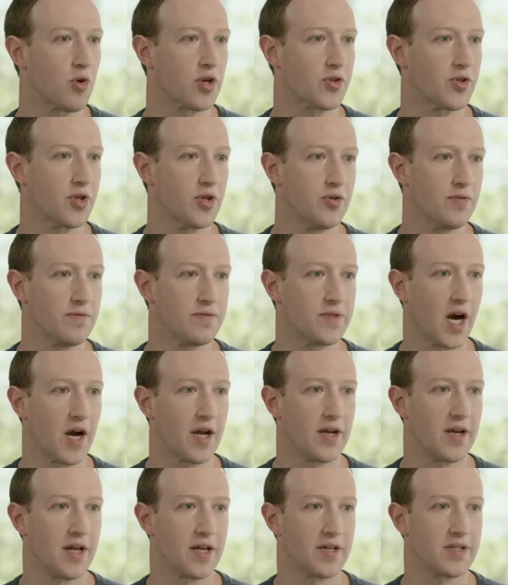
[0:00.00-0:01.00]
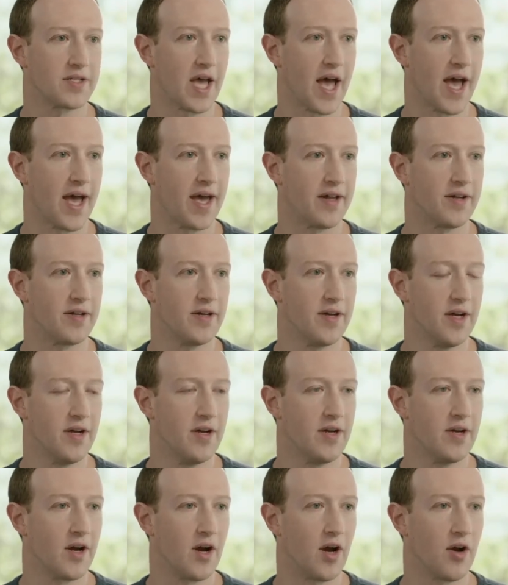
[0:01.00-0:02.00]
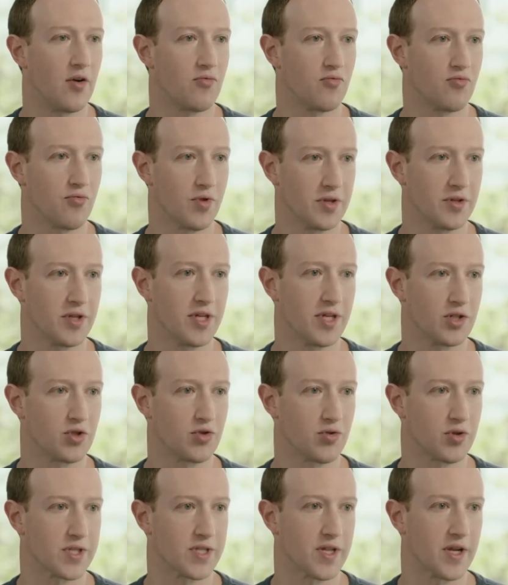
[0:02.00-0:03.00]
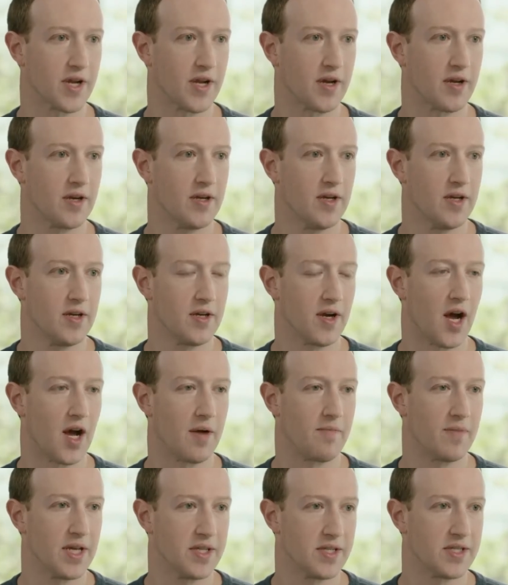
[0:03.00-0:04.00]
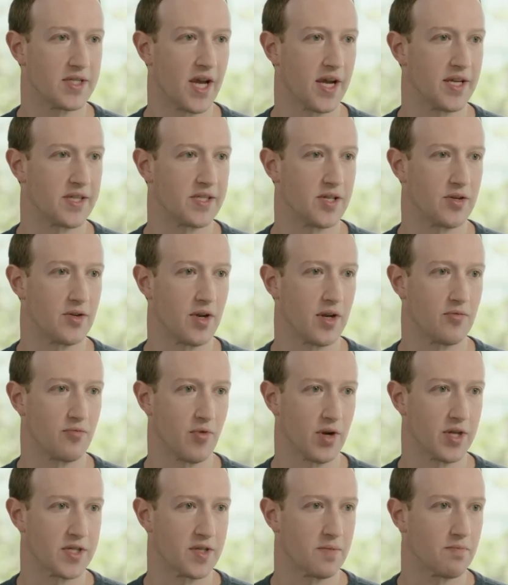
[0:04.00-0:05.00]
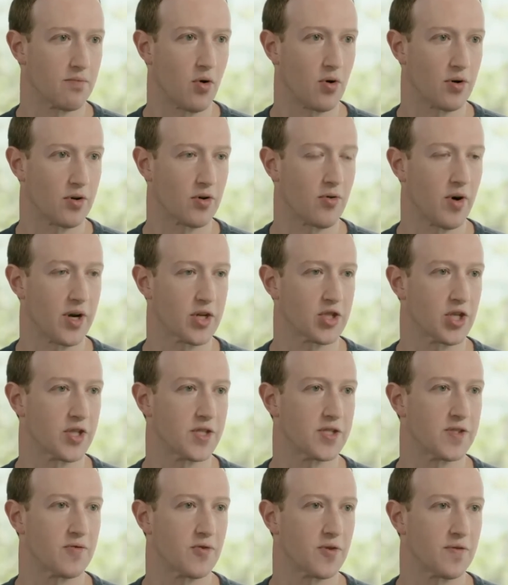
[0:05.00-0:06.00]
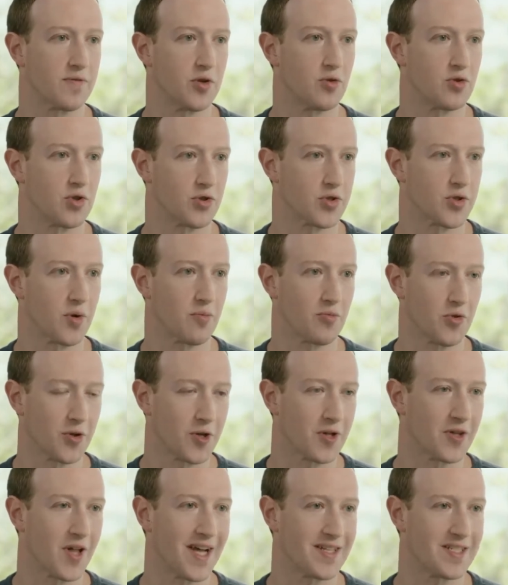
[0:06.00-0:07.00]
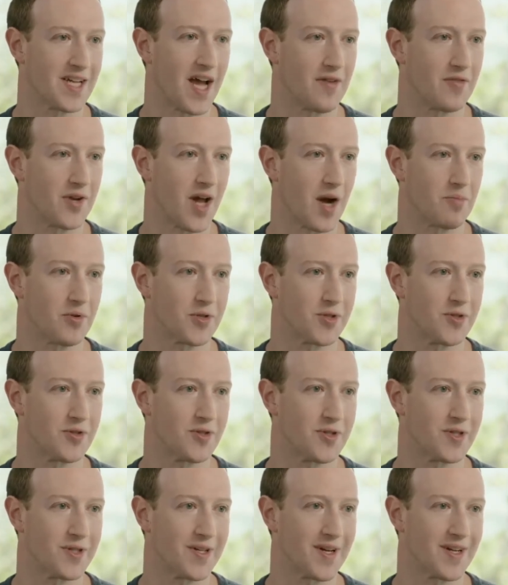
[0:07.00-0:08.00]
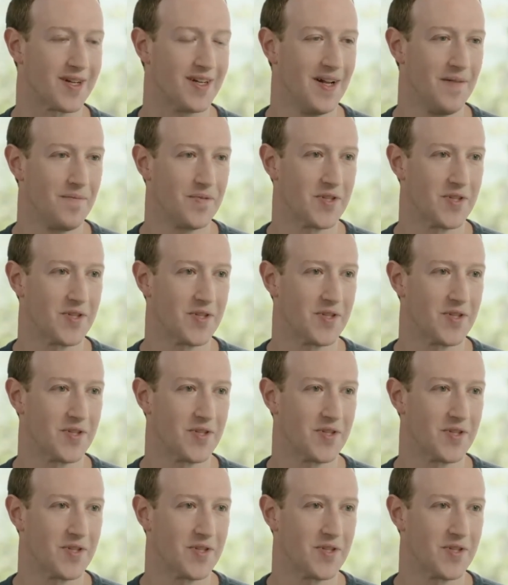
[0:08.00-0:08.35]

work that you've done has had really interesting insights and raised important questions for the future. So I'm really glad to have an opportunity to